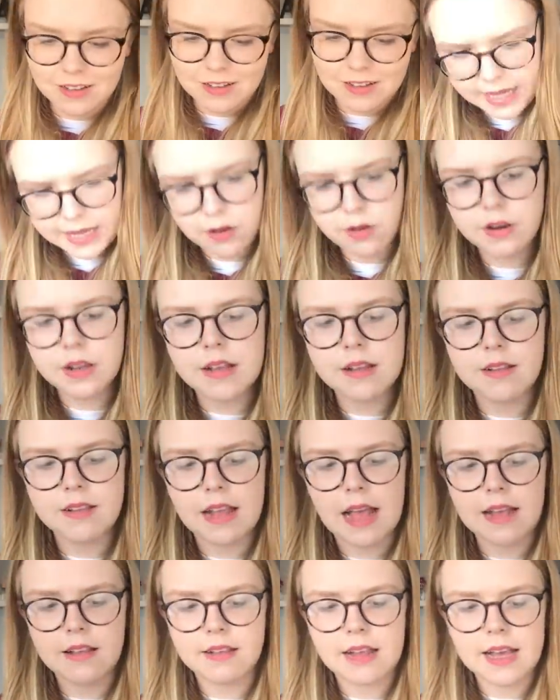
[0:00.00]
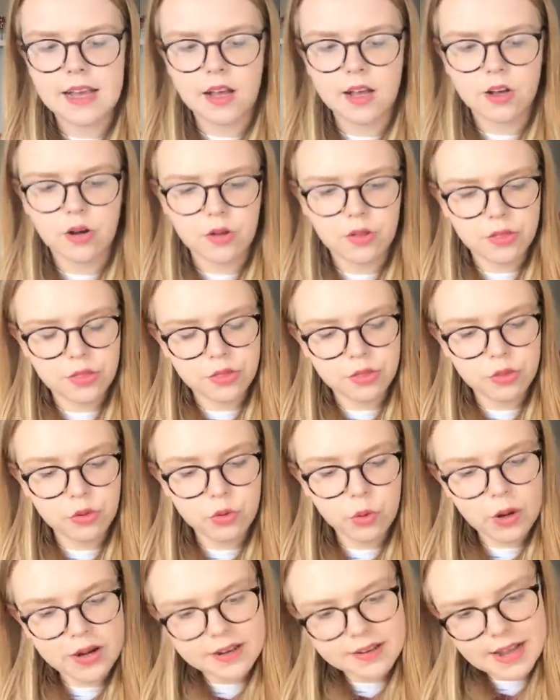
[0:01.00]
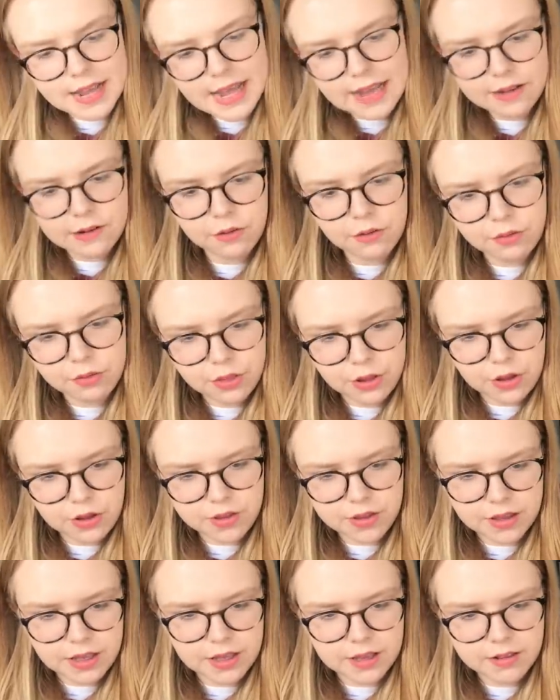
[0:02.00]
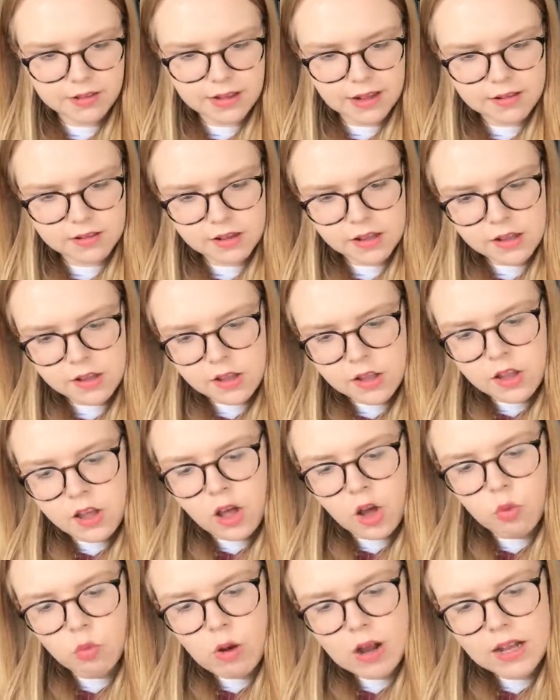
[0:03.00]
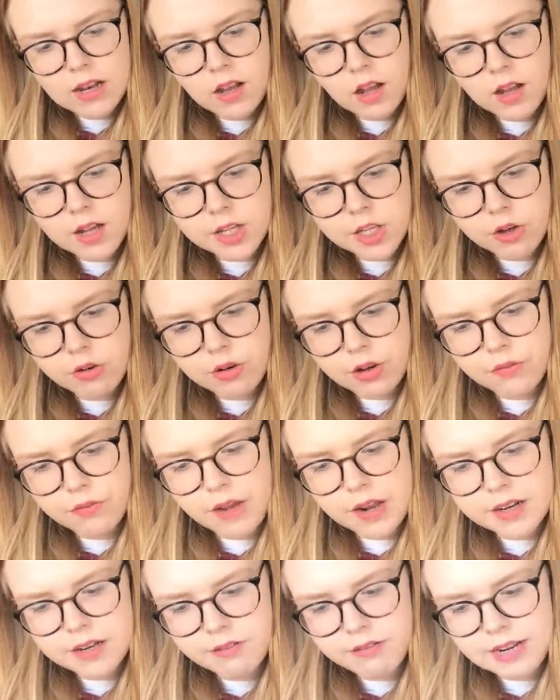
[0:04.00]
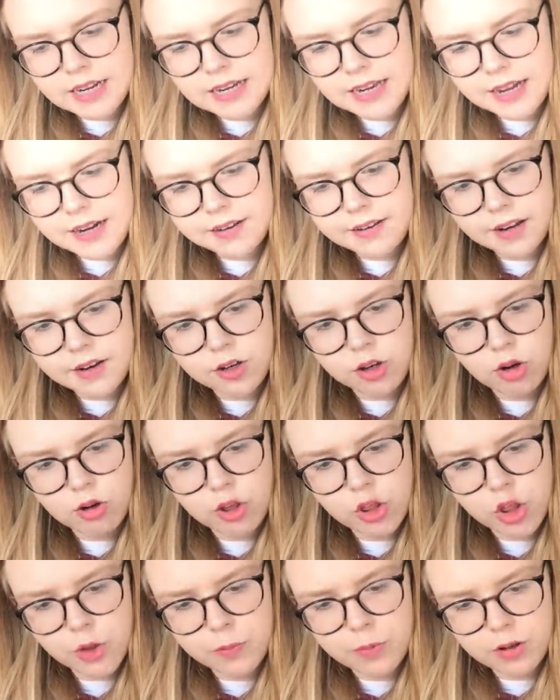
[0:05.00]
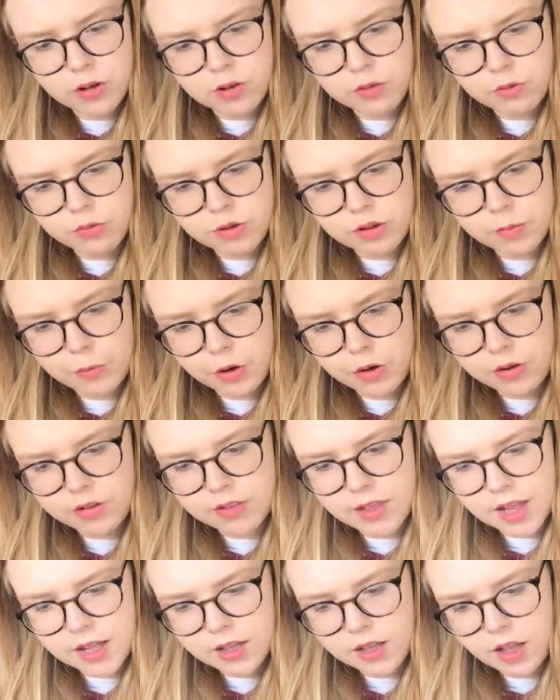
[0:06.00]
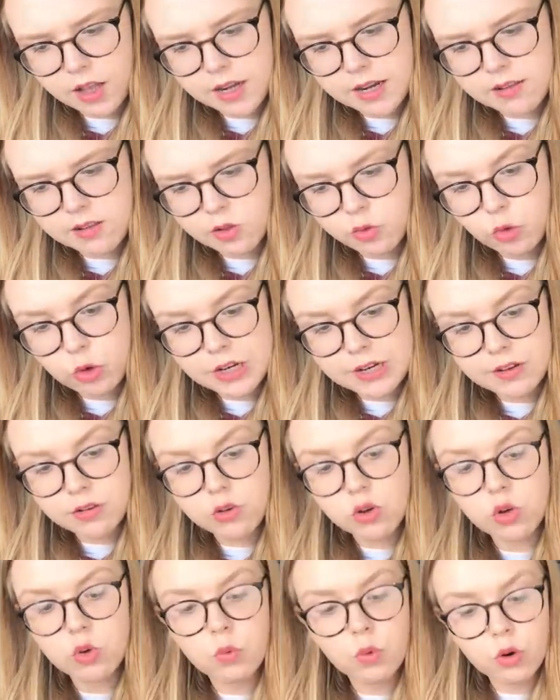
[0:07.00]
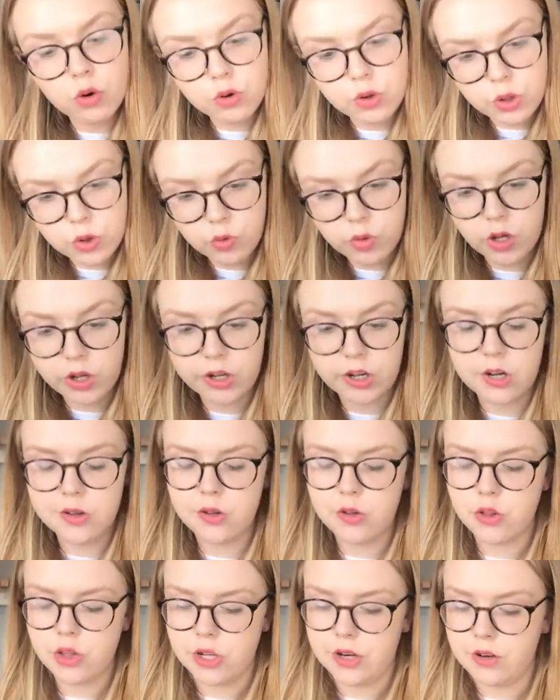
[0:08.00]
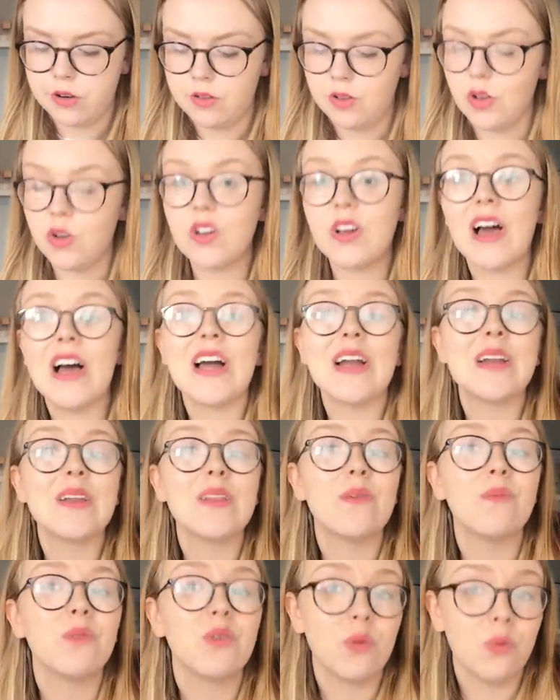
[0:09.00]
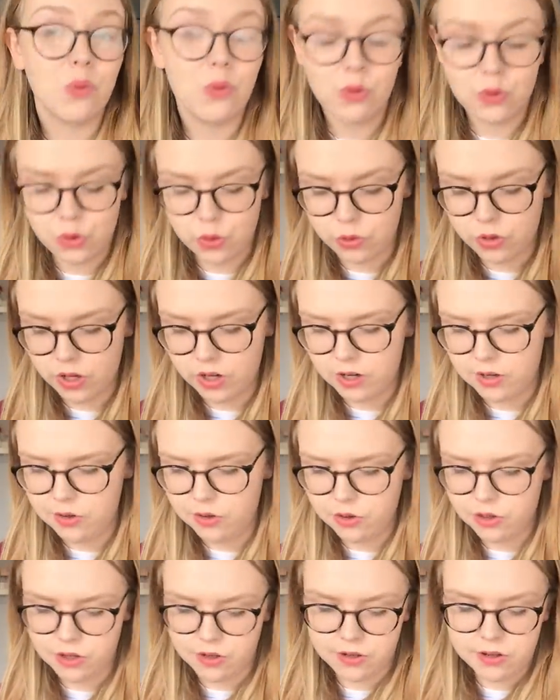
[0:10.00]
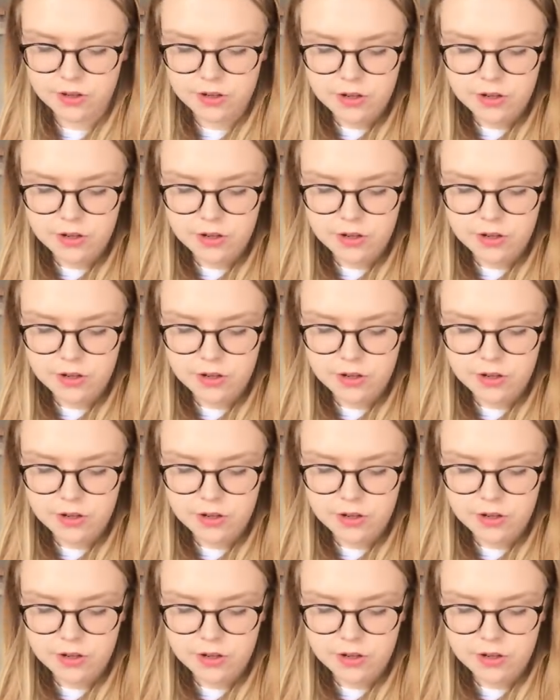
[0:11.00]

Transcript: Okay, on this essay I got 28 out of 30. It says, a well-argued, effectively linked and knowledgeable response that guides the reader towards your conclusions. Guide them towards your conclusion.